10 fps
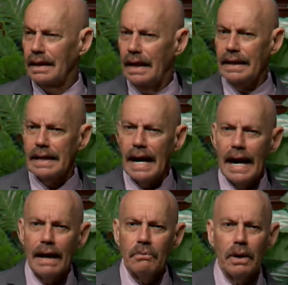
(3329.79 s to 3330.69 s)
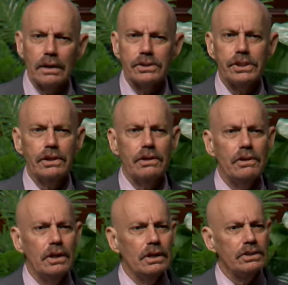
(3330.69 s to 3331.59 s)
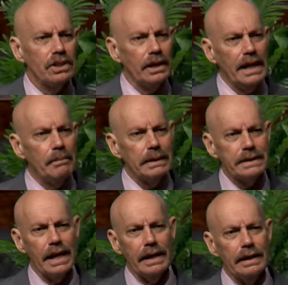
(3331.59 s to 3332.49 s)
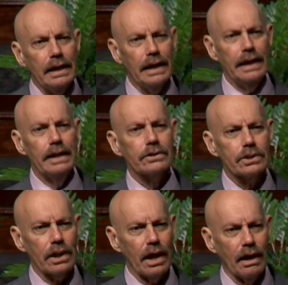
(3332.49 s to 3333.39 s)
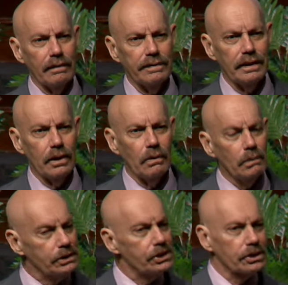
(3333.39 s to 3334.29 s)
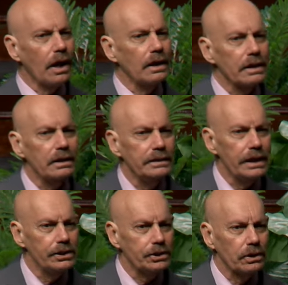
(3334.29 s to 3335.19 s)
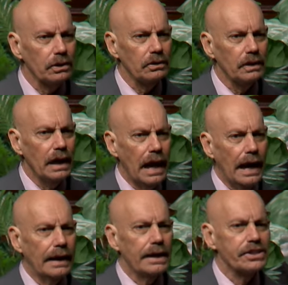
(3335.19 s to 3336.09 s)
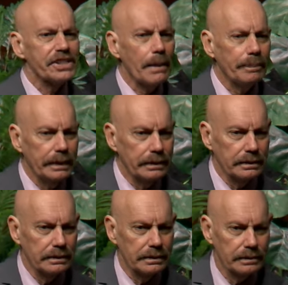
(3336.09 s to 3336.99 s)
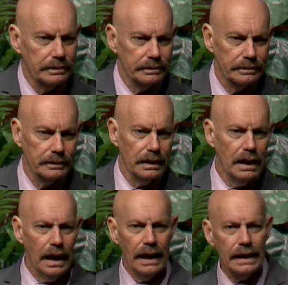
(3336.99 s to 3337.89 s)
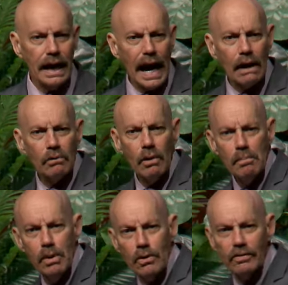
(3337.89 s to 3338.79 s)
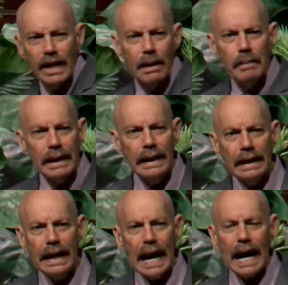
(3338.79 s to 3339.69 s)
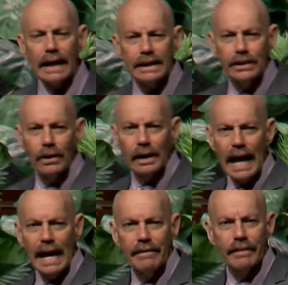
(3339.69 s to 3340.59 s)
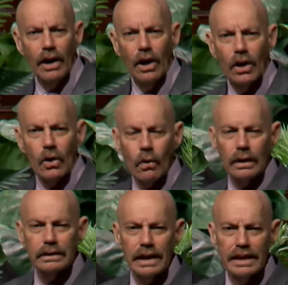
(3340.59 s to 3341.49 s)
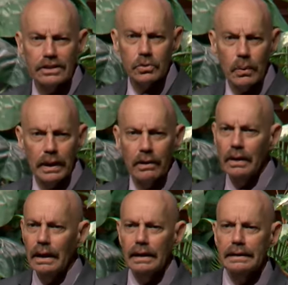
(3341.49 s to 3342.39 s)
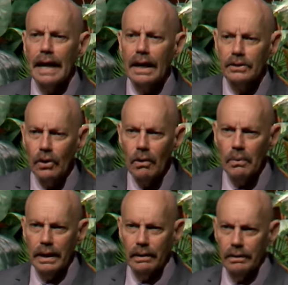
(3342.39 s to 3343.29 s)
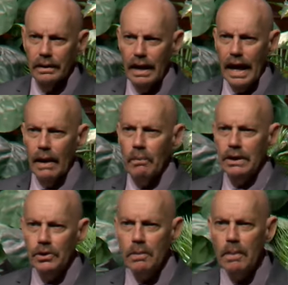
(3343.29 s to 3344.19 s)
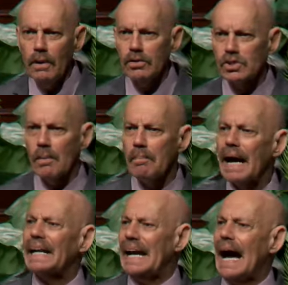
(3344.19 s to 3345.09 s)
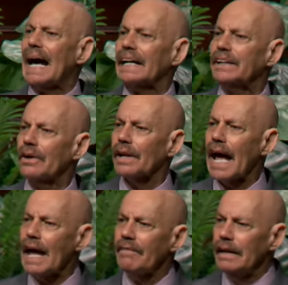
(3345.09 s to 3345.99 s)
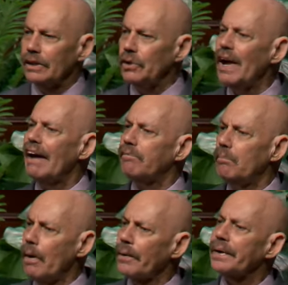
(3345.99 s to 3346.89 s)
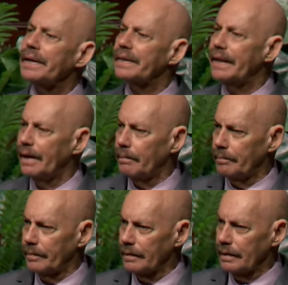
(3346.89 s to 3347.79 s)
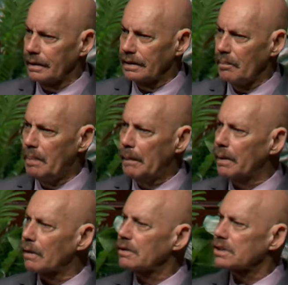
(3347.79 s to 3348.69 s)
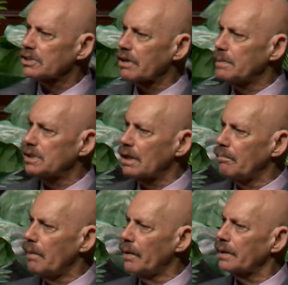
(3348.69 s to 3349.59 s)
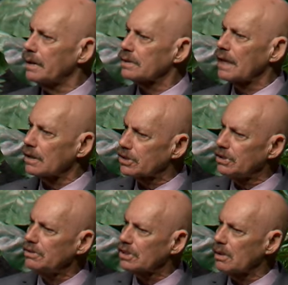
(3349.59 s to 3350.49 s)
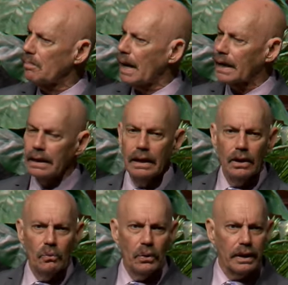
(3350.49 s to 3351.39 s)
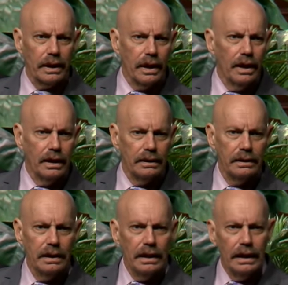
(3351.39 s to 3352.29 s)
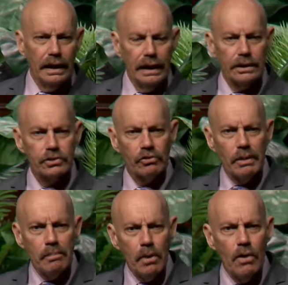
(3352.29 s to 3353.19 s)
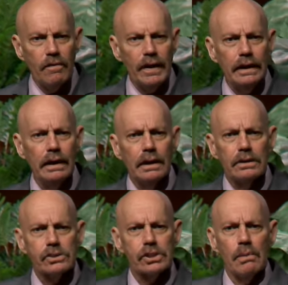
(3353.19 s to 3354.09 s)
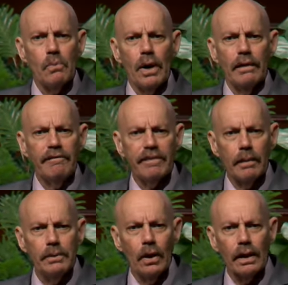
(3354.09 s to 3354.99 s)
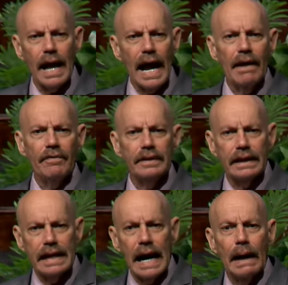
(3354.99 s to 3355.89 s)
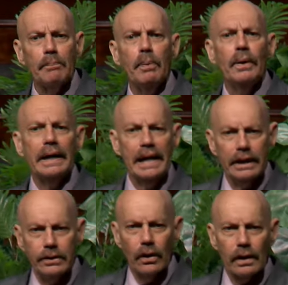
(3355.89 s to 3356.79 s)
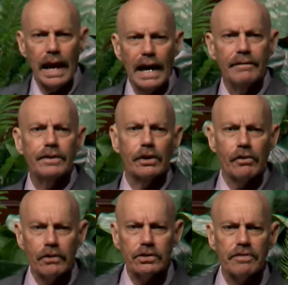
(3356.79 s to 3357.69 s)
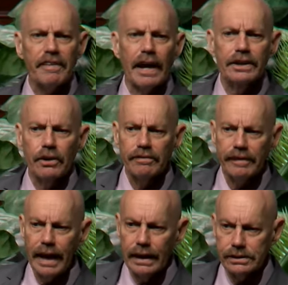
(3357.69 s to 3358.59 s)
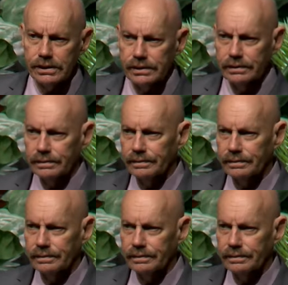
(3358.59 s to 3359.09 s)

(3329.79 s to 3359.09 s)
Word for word: And God wants you to imitate his love, which is unconditional and accepting. And God will move them in and out of your life according to his will, not your will. And when you move somebody out of your life, you have murdered them. The biblical description of murder is not shooting somebody with a gun, it's removing someone from your life that God put in your life to crucify your flesh.